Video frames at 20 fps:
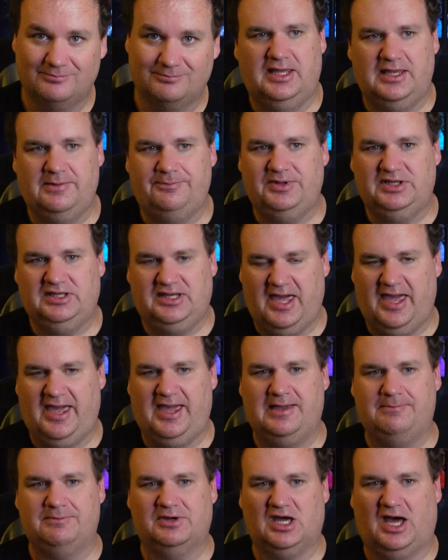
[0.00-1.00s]
It
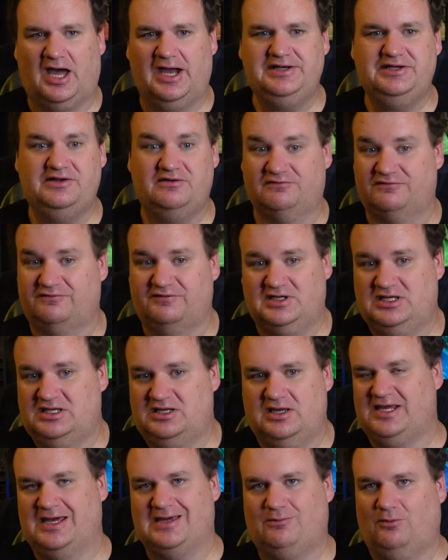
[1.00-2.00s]
became kind of
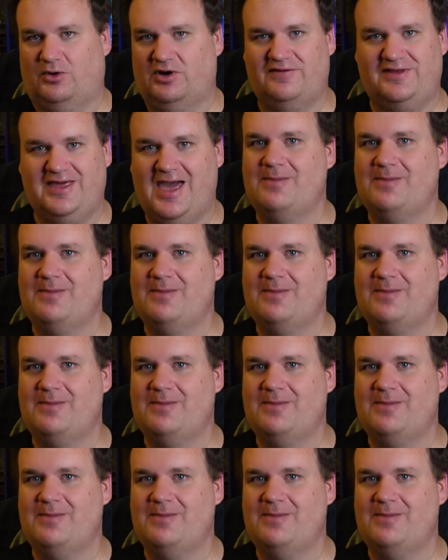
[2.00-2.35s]
like one of the